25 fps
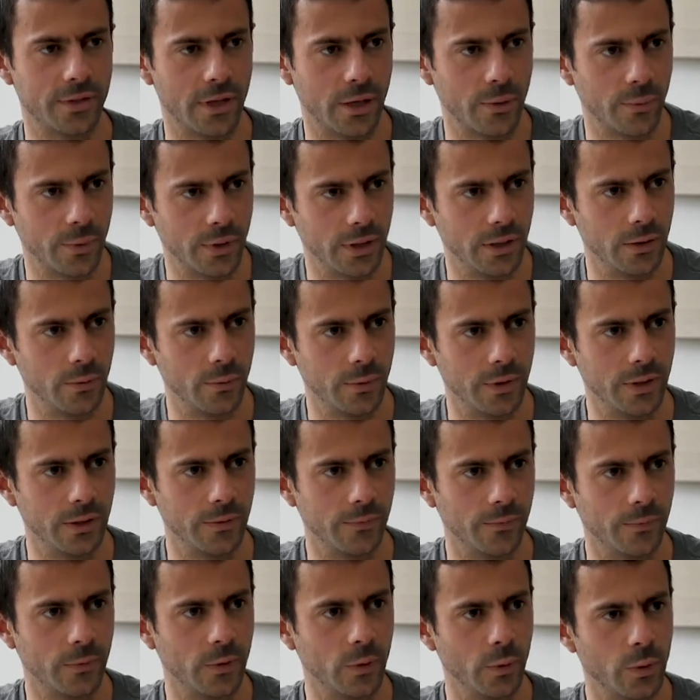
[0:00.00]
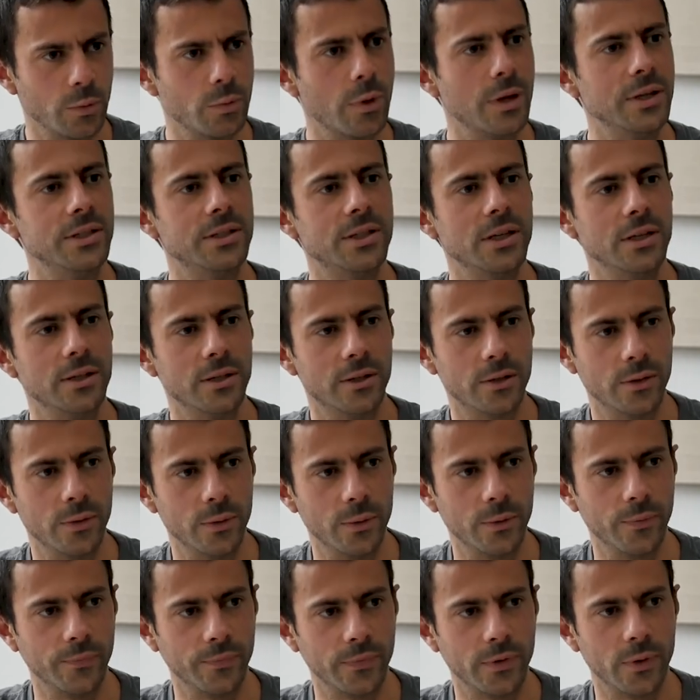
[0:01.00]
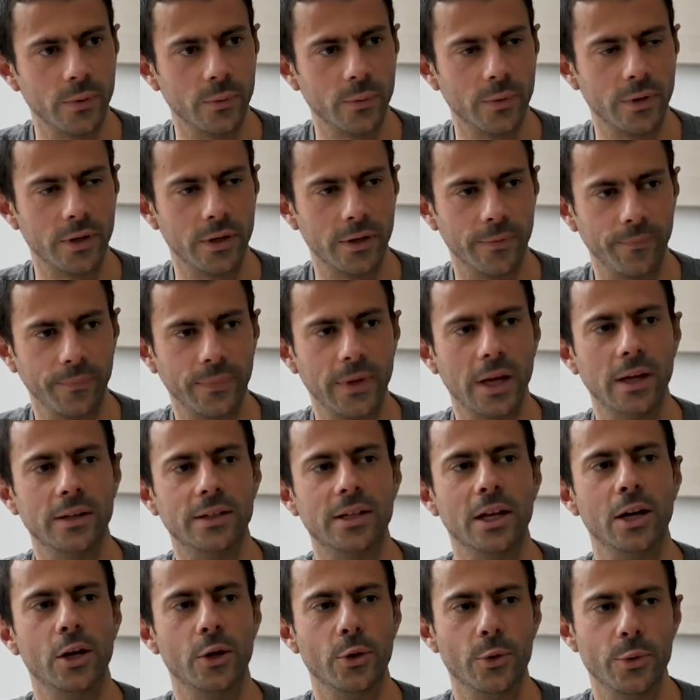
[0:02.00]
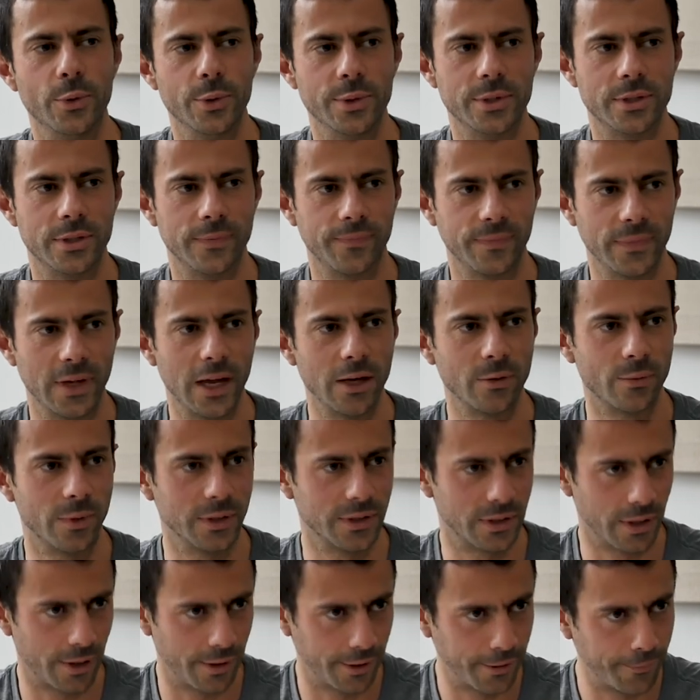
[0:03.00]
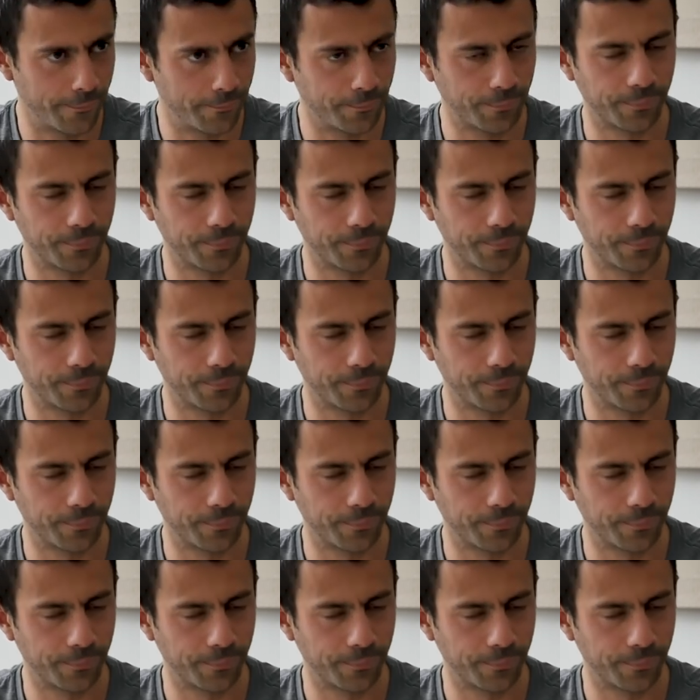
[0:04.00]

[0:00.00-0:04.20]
that we, we, we went into were uh, Deleuze and Guattari,